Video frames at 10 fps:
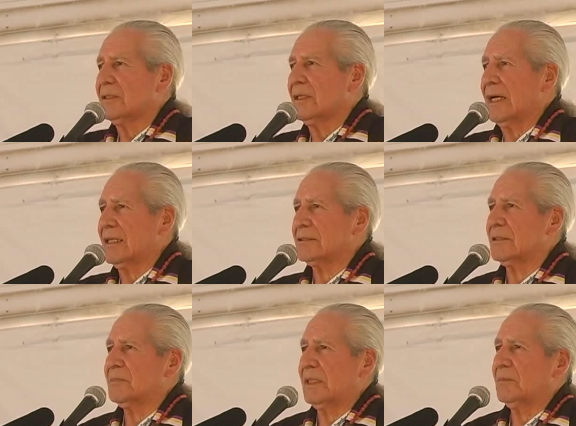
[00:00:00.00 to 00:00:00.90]
They ask
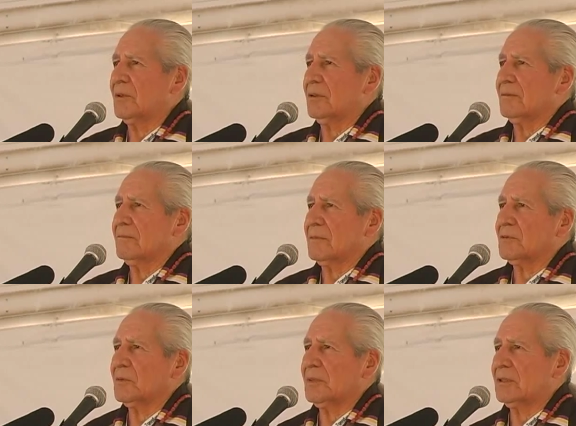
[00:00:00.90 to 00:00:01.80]
the people.
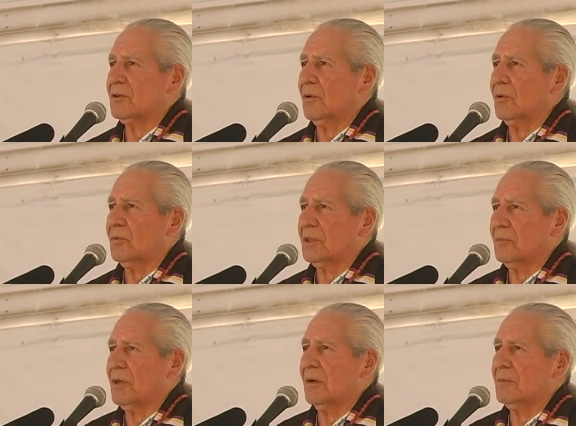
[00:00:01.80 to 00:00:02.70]
We've been told when the
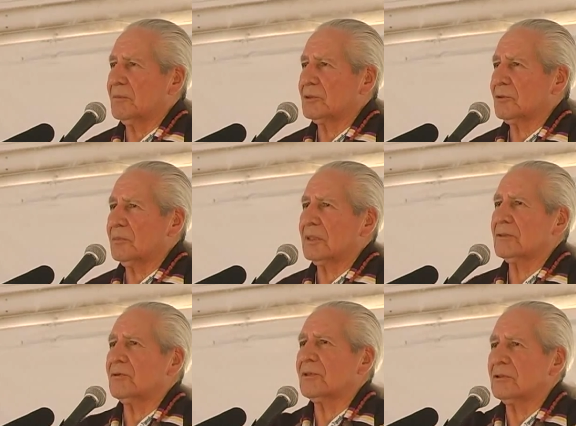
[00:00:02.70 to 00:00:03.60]
problem is so big,
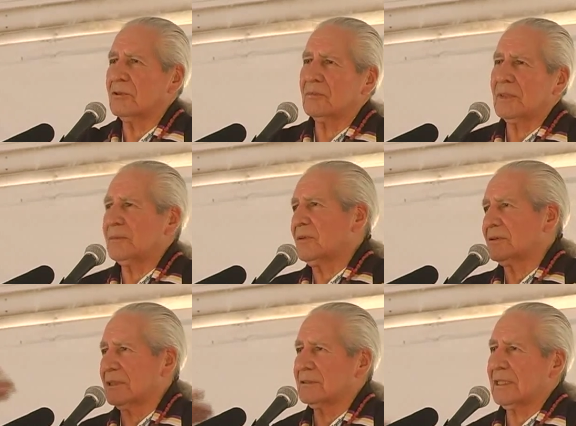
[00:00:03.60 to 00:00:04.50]
throw it to the people,
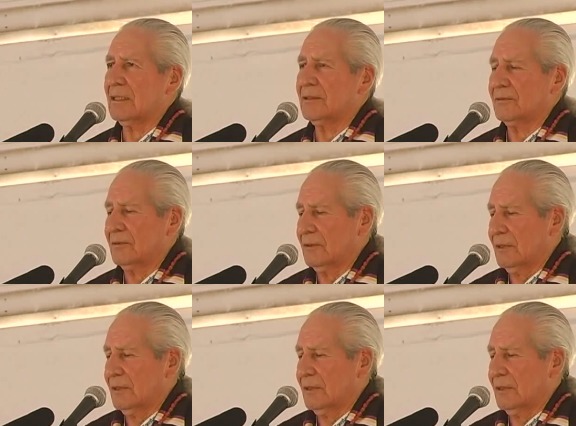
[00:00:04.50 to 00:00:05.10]
they'll tell you.